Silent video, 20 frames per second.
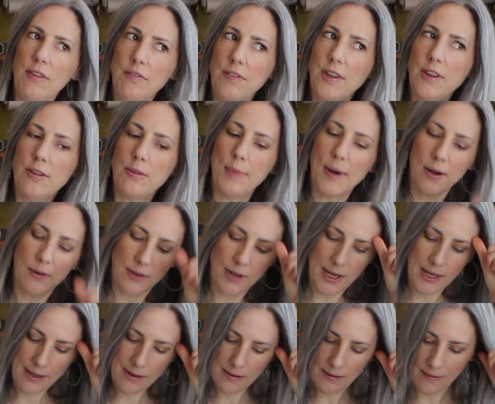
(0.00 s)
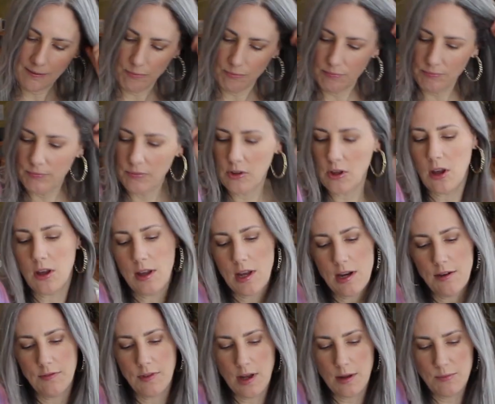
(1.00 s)
that feels about right. It's all
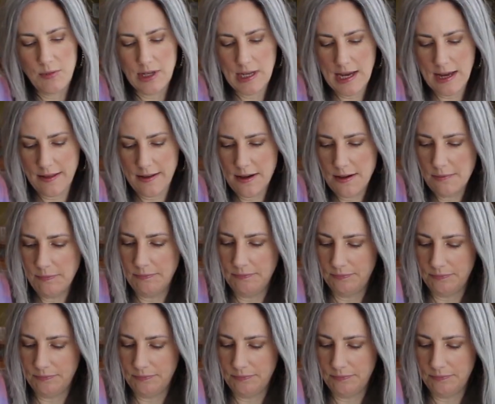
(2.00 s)
kind of come together.